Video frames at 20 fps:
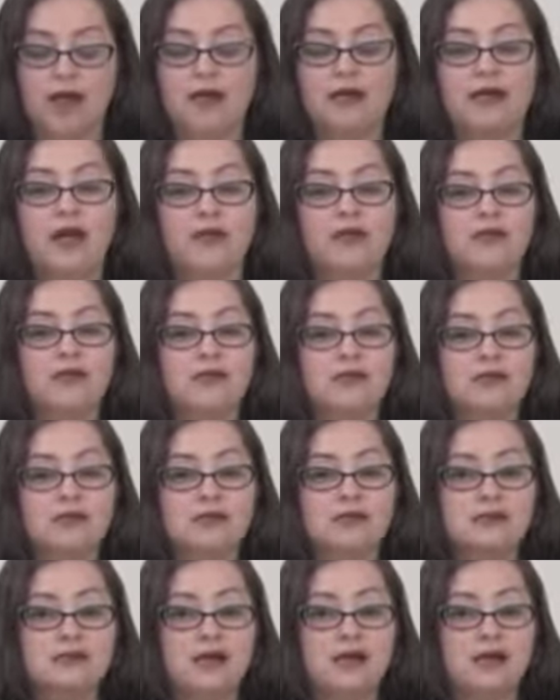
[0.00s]
Now, this
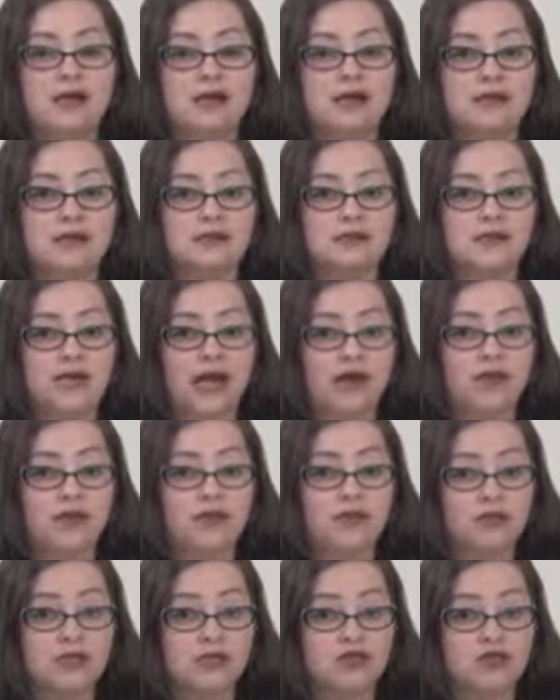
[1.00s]
is a
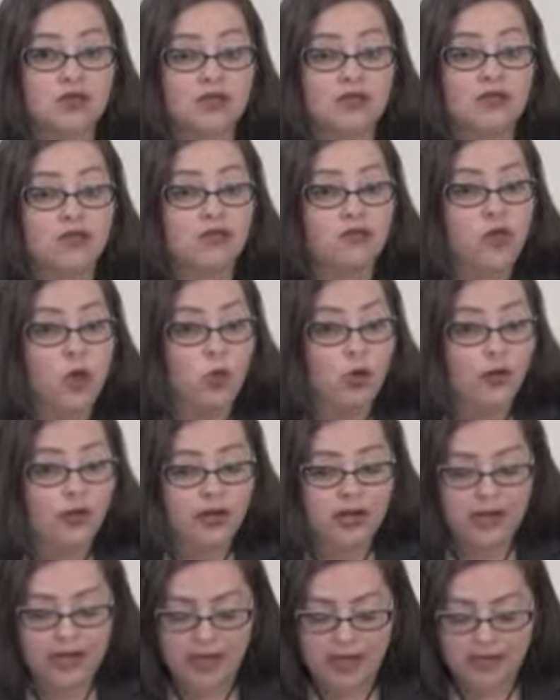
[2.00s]
South District,
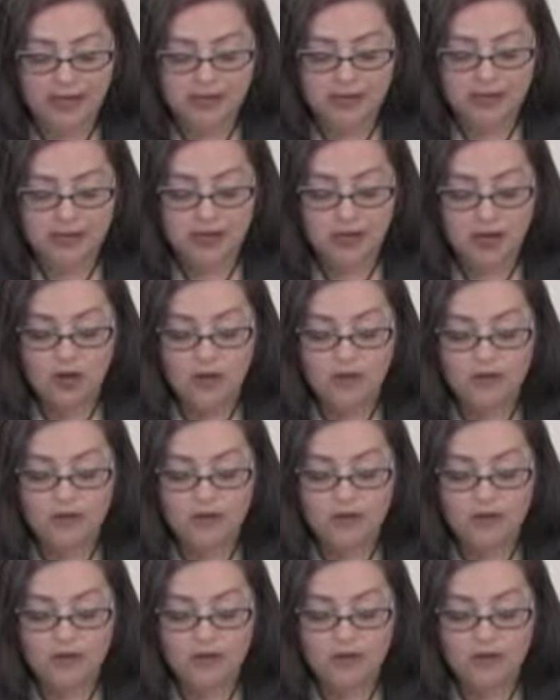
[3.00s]
Florida case